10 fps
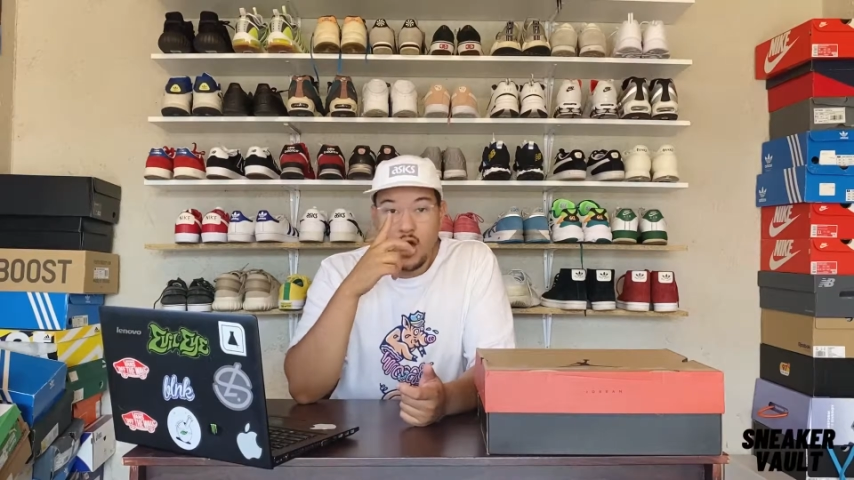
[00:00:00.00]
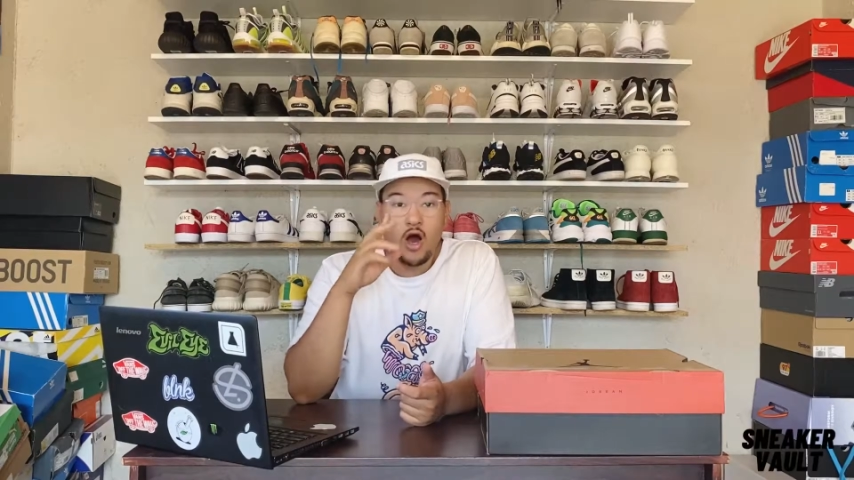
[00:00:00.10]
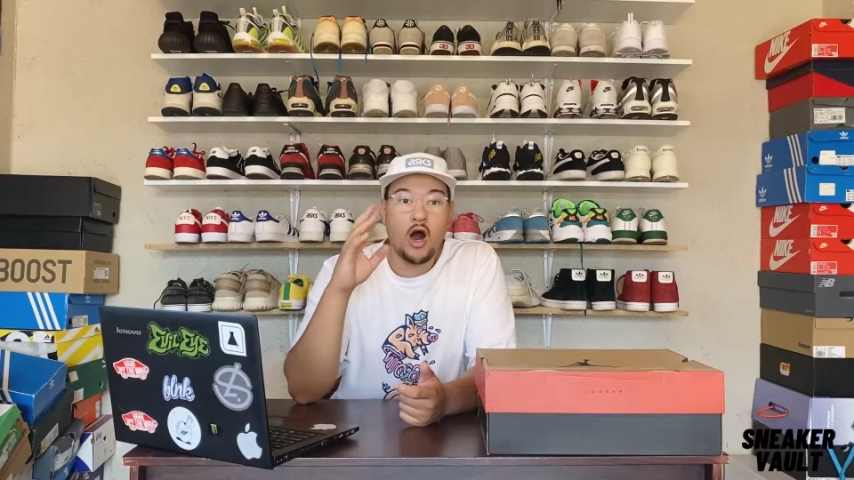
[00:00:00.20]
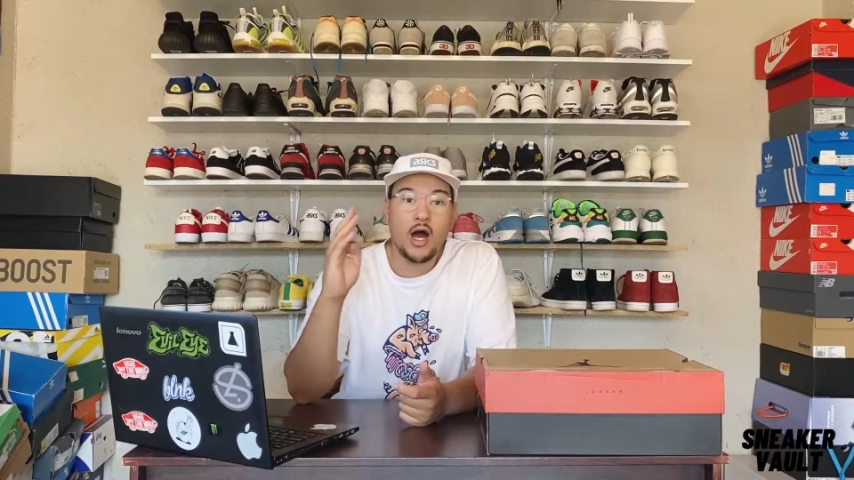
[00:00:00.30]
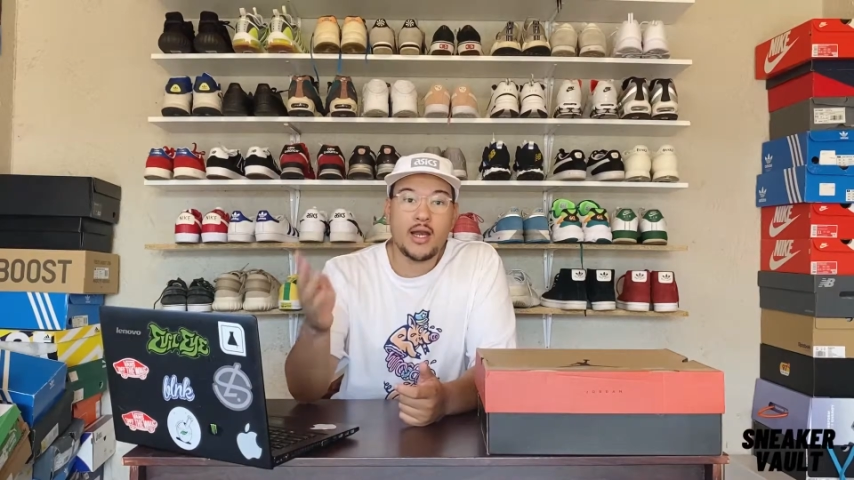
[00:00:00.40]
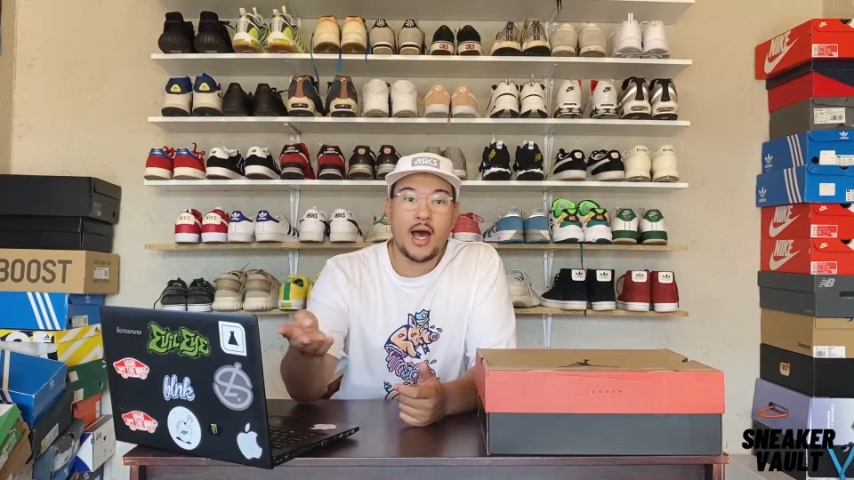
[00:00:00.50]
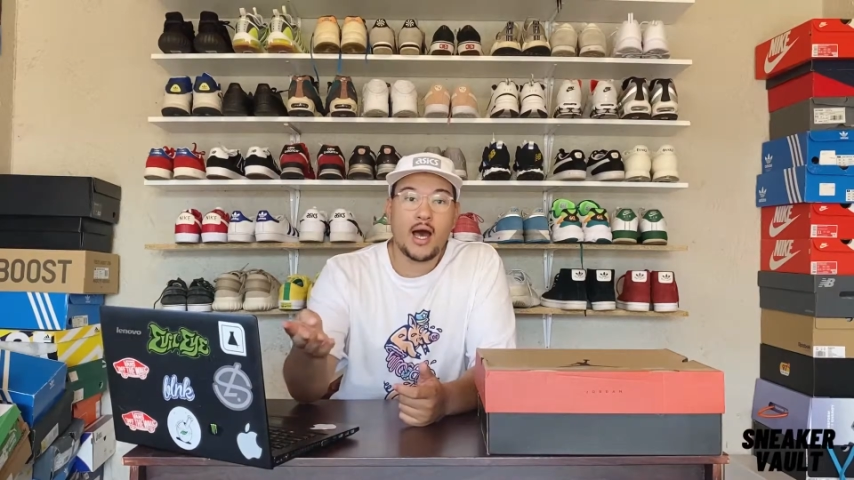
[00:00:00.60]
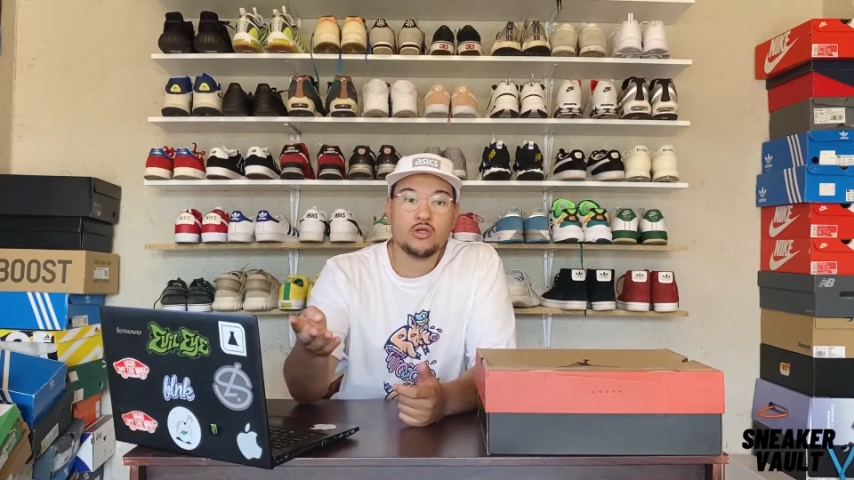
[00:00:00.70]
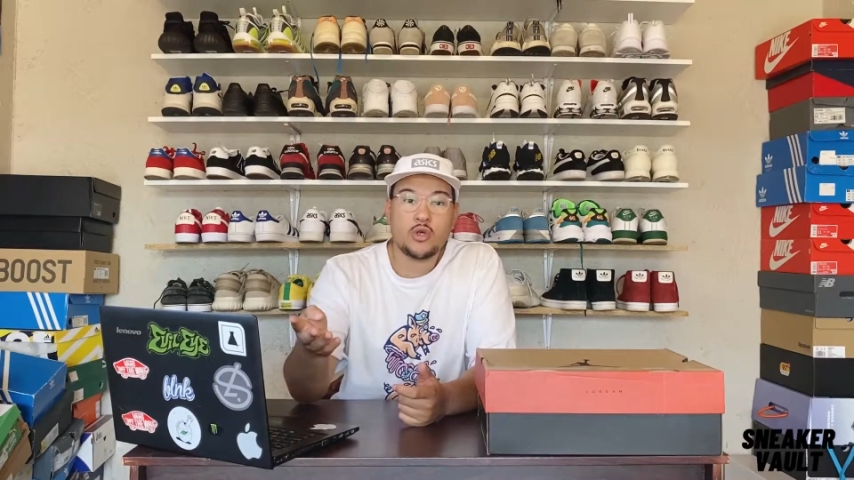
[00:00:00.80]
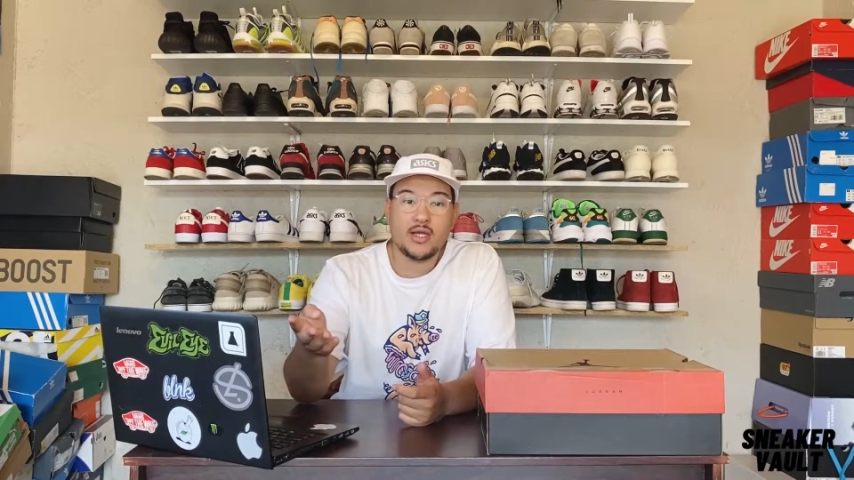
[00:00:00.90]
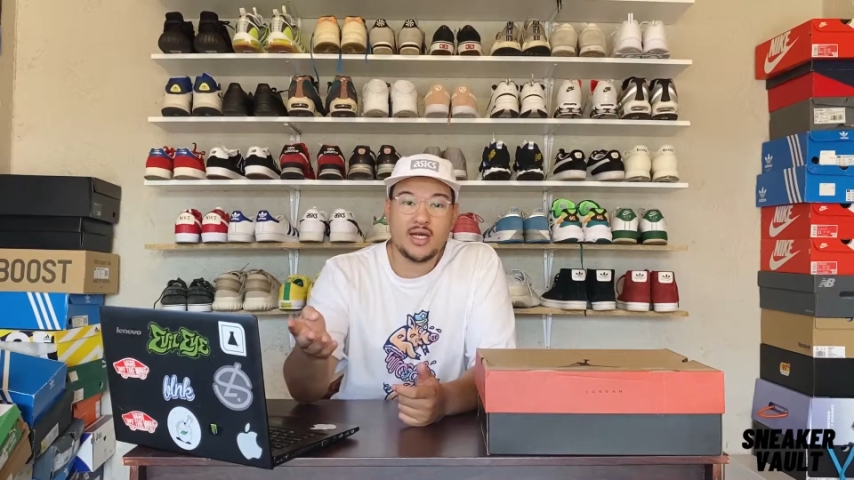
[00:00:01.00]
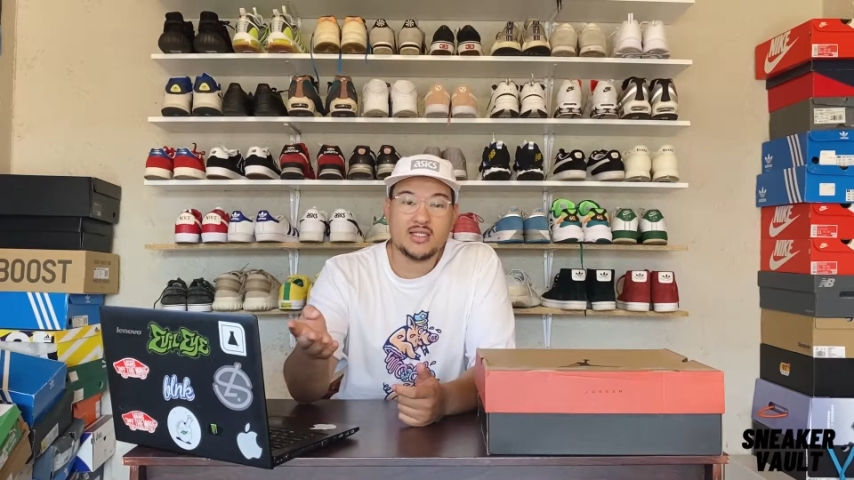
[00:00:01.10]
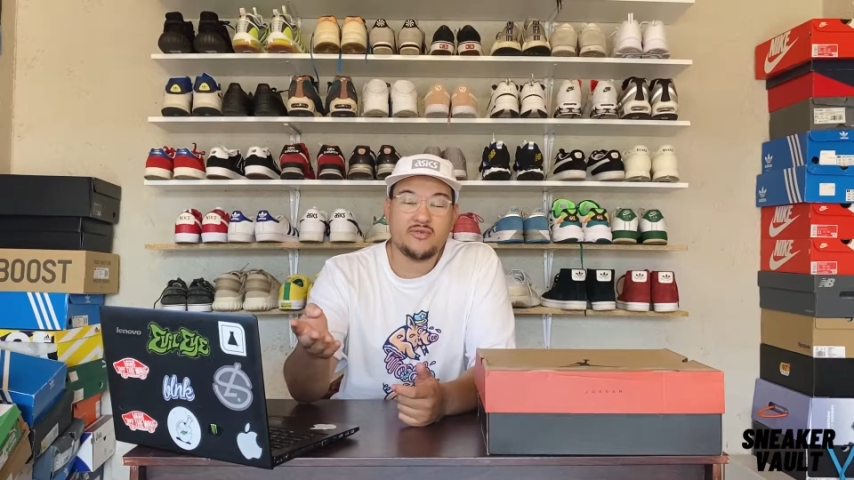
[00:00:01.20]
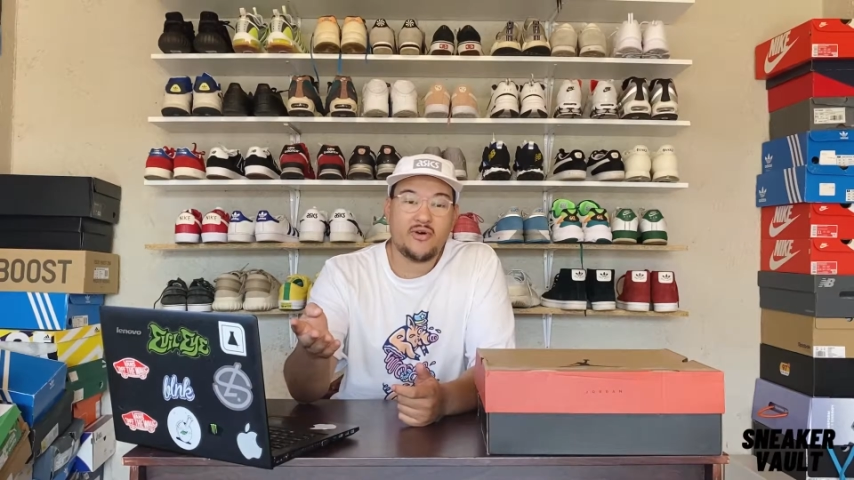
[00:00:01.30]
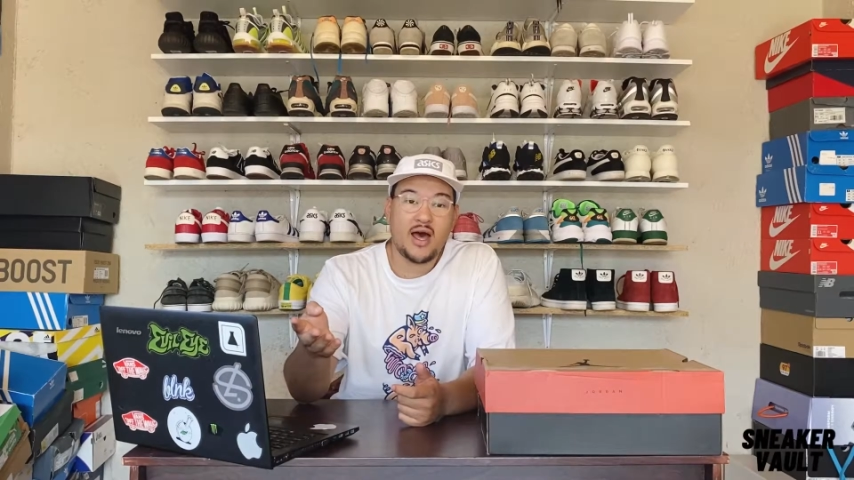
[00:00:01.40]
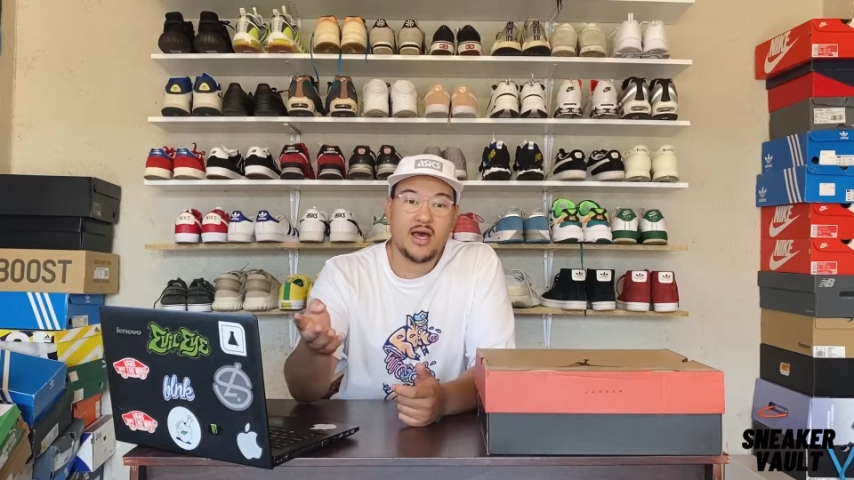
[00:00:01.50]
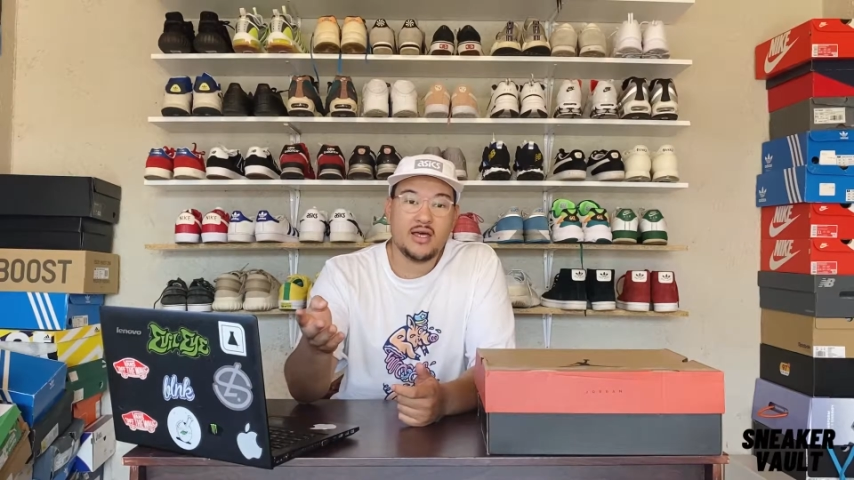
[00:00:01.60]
on how to identify